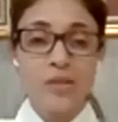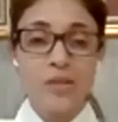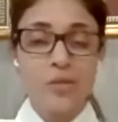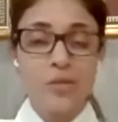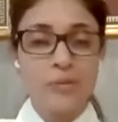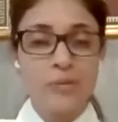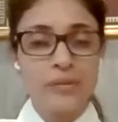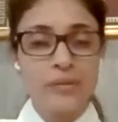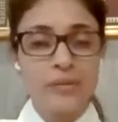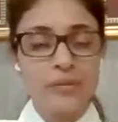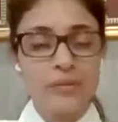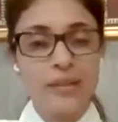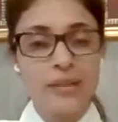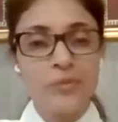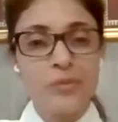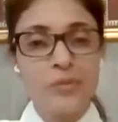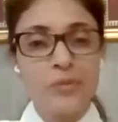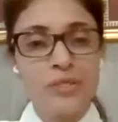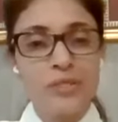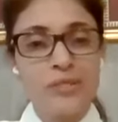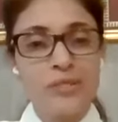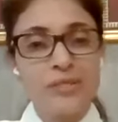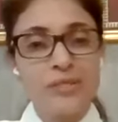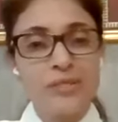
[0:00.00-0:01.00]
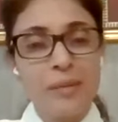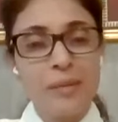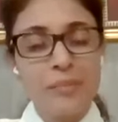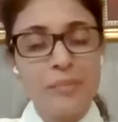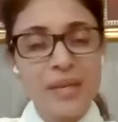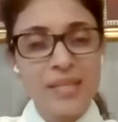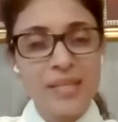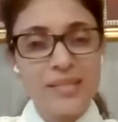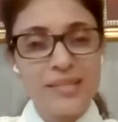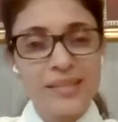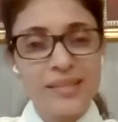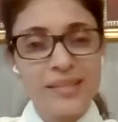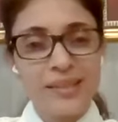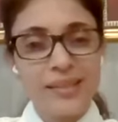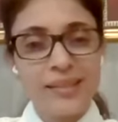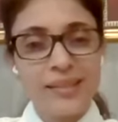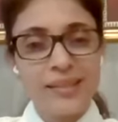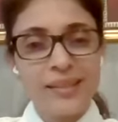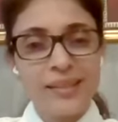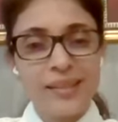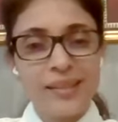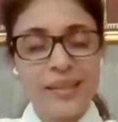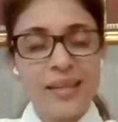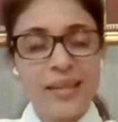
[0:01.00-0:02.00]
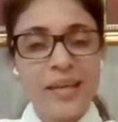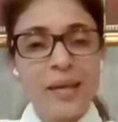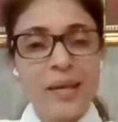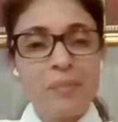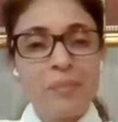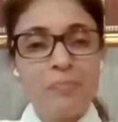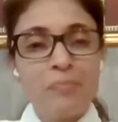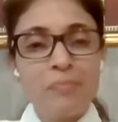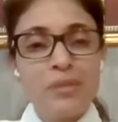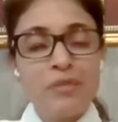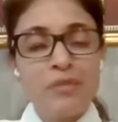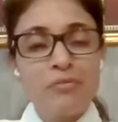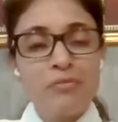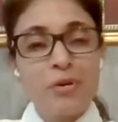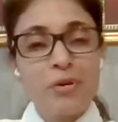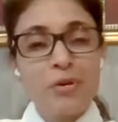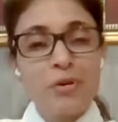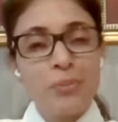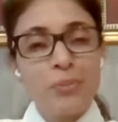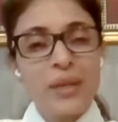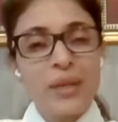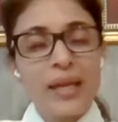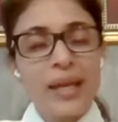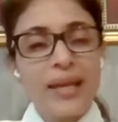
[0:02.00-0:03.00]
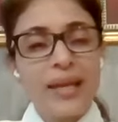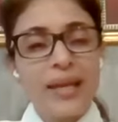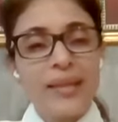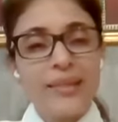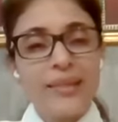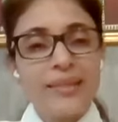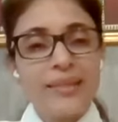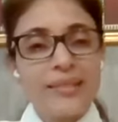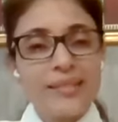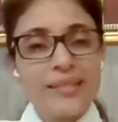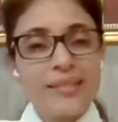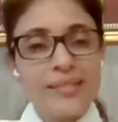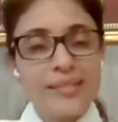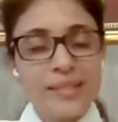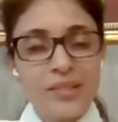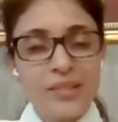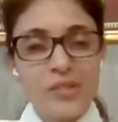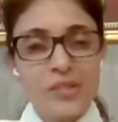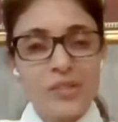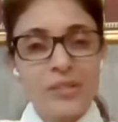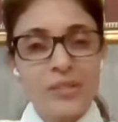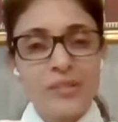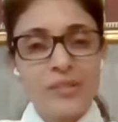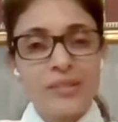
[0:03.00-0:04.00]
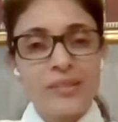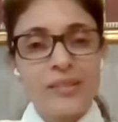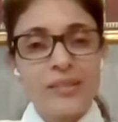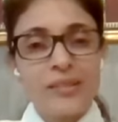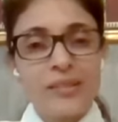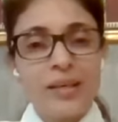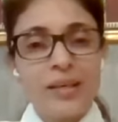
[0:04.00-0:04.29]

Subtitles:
you, brother. That was amazing. Before we end this session,